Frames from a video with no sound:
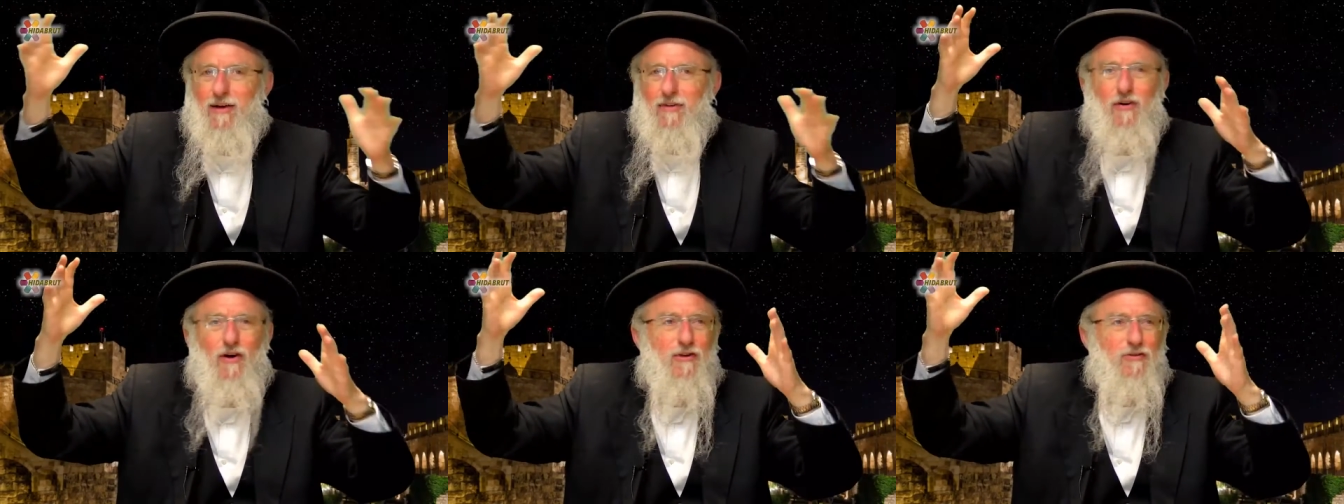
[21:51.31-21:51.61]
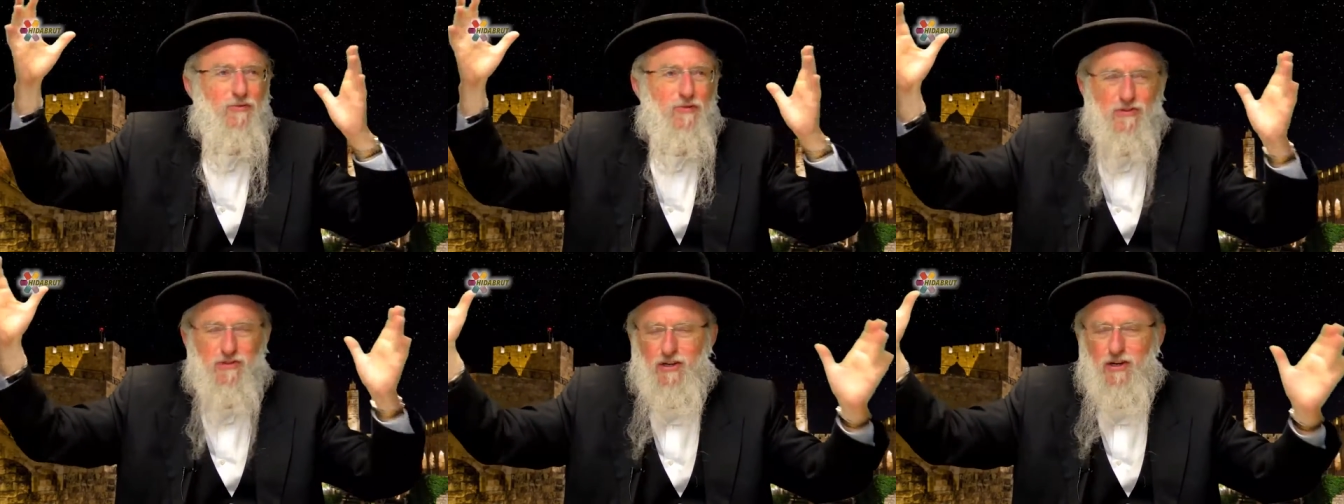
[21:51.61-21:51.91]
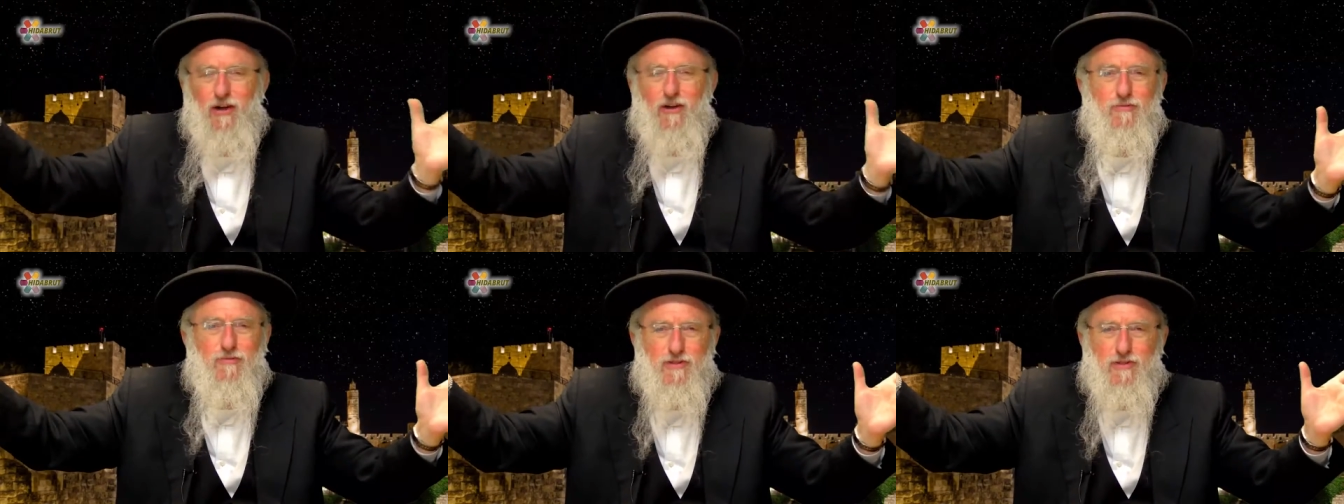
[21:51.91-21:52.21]
of hundreds
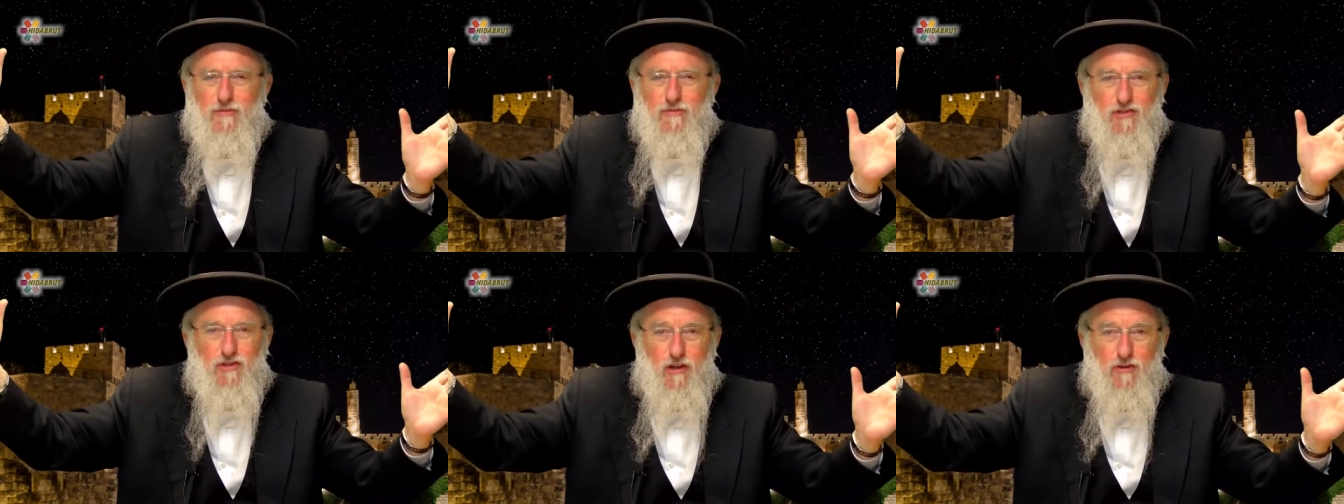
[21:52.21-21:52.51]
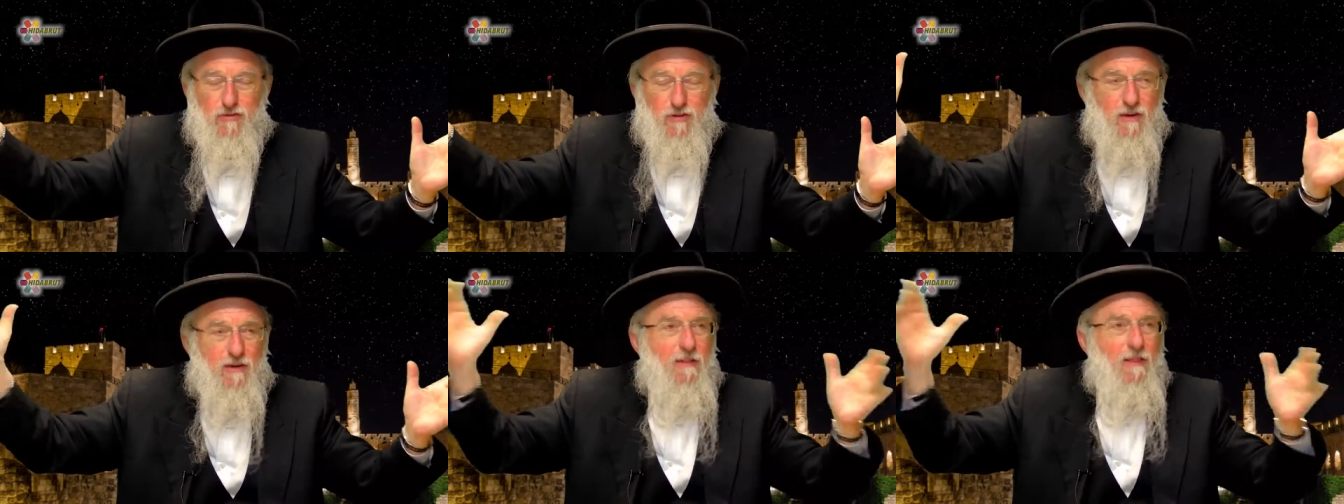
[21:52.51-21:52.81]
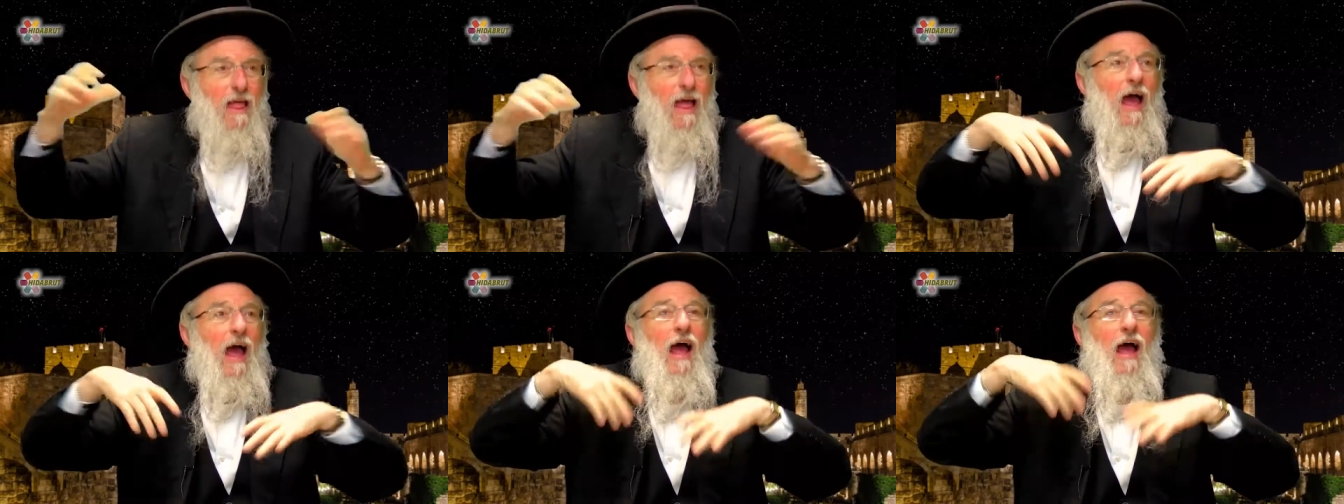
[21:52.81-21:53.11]
and hundreds of children
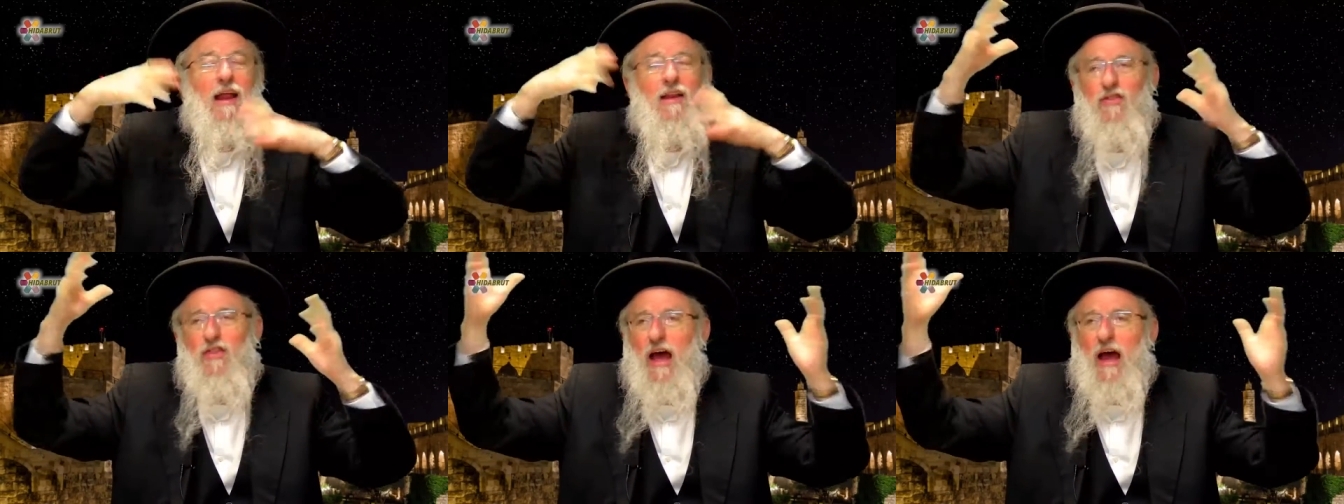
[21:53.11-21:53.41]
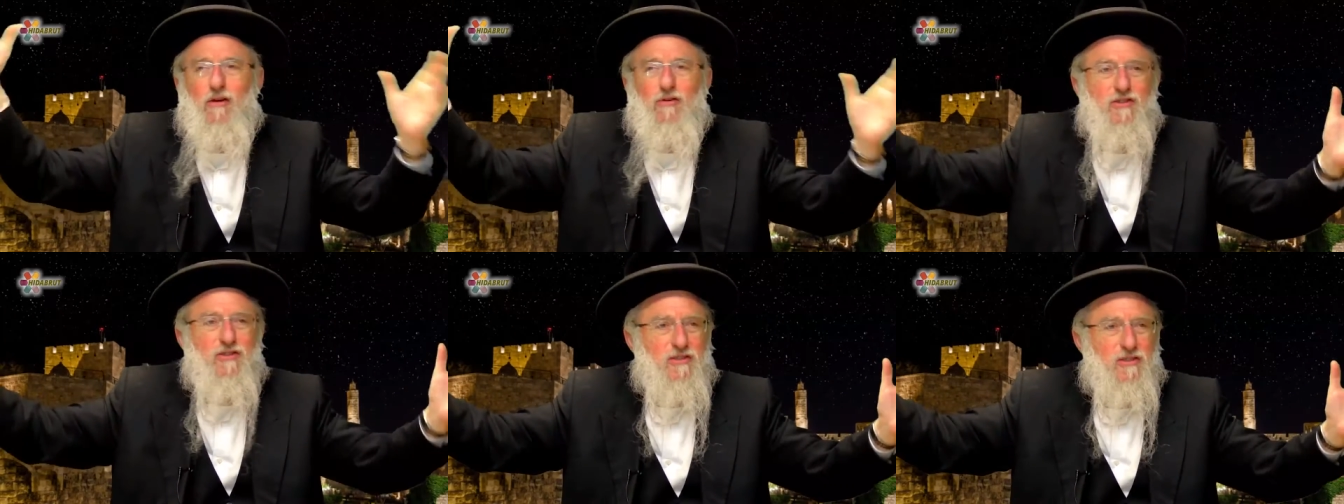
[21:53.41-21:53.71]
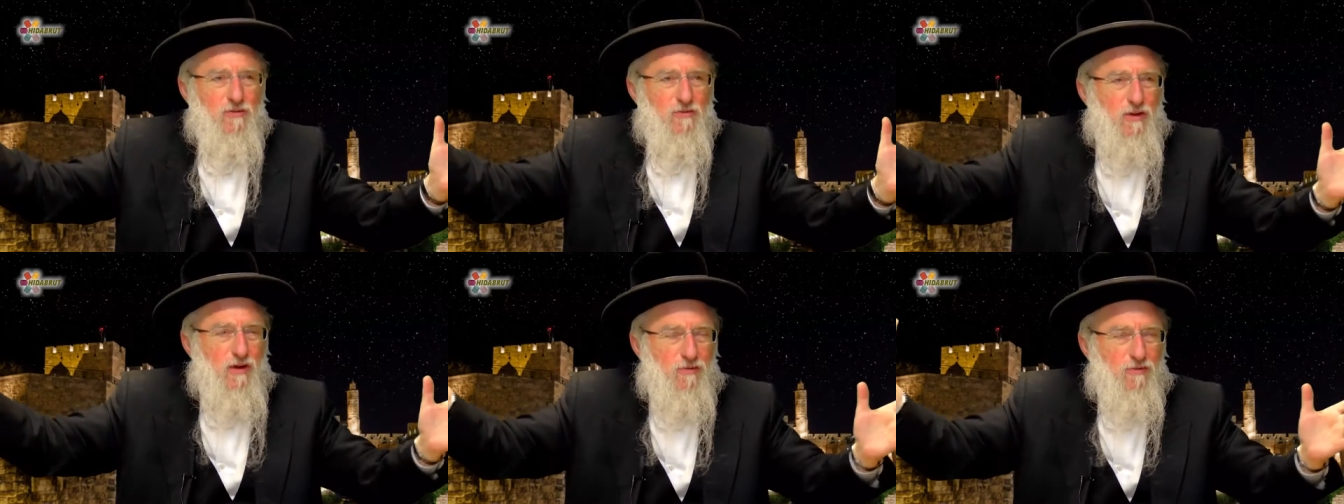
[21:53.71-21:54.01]
and thousands
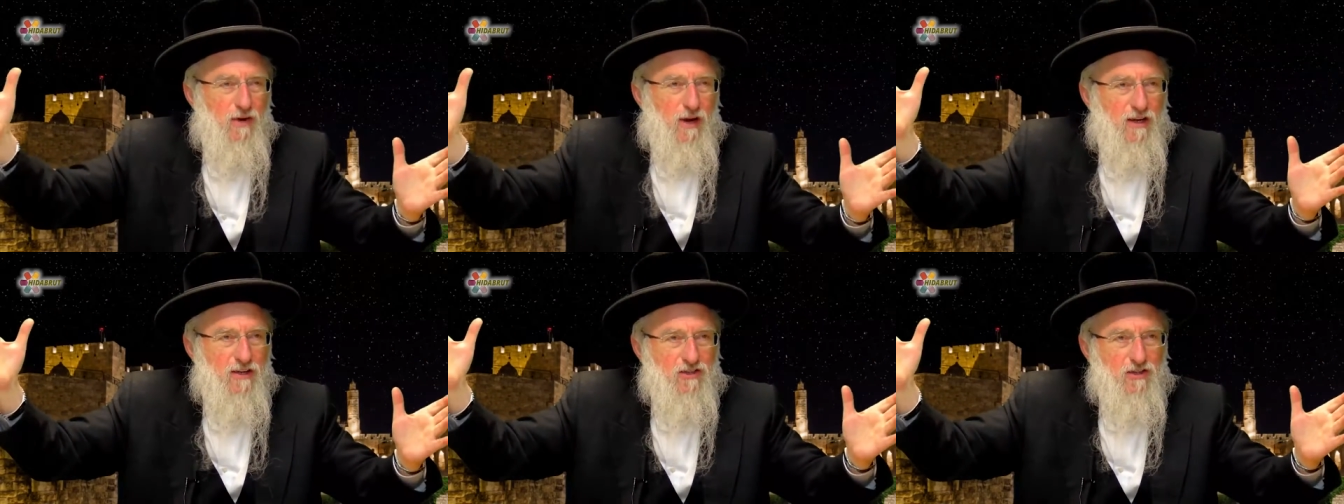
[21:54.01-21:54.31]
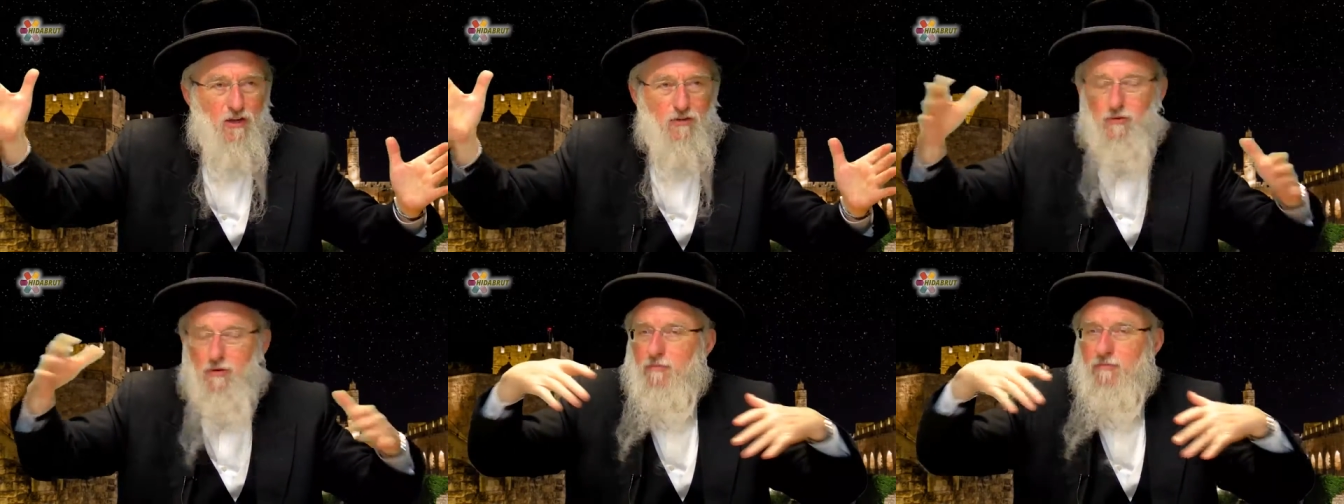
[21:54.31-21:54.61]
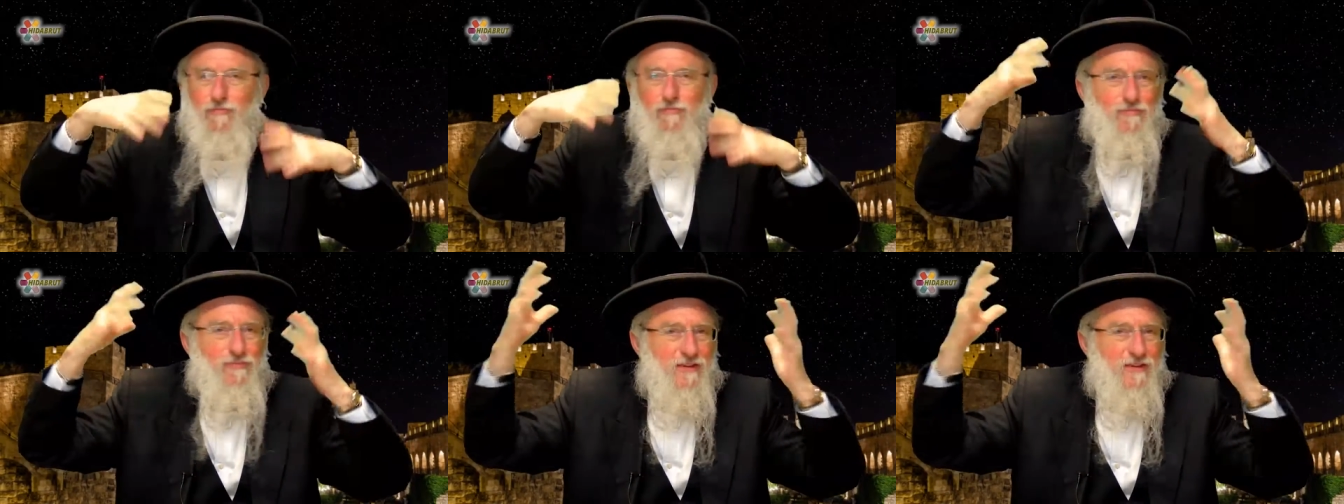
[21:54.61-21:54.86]
of grandchildren.